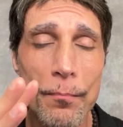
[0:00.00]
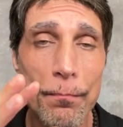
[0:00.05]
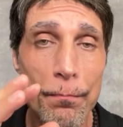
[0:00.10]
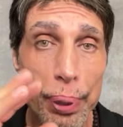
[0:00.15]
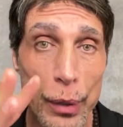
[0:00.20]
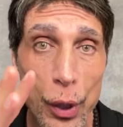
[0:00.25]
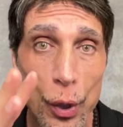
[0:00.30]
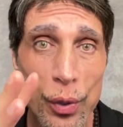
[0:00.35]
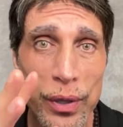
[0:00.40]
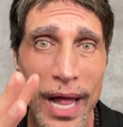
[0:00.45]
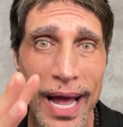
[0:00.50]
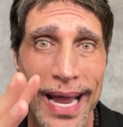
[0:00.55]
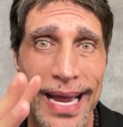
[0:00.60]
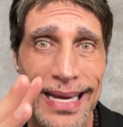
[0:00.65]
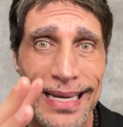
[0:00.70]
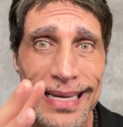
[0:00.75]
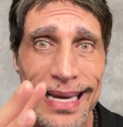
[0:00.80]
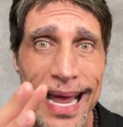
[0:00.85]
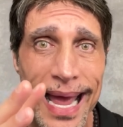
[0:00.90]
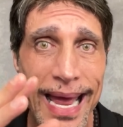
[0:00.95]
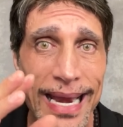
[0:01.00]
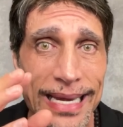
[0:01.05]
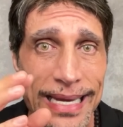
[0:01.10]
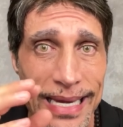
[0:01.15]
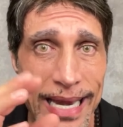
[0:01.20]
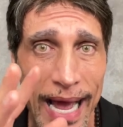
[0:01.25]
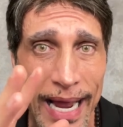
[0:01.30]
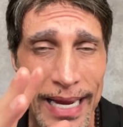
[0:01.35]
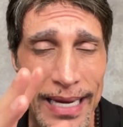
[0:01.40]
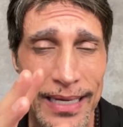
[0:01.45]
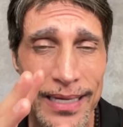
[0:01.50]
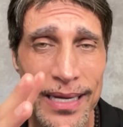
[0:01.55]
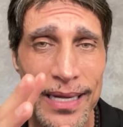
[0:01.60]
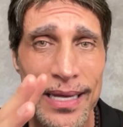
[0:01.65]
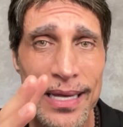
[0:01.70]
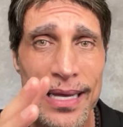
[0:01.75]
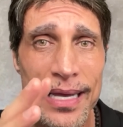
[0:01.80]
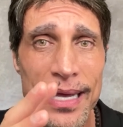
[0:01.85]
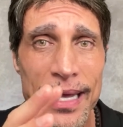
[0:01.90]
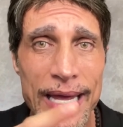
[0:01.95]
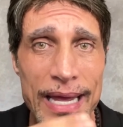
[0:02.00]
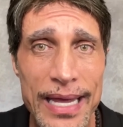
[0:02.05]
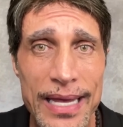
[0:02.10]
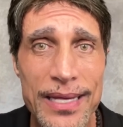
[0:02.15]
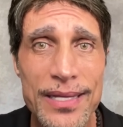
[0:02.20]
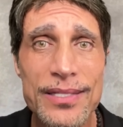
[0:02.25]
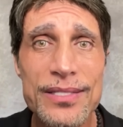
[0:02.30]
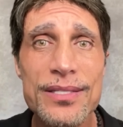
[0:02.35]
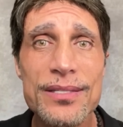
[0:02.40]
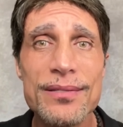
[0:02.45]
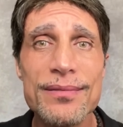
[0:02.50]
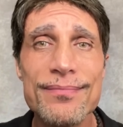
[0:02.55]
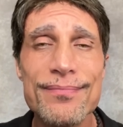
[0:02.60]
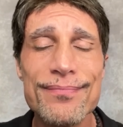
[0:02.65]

blue light at night is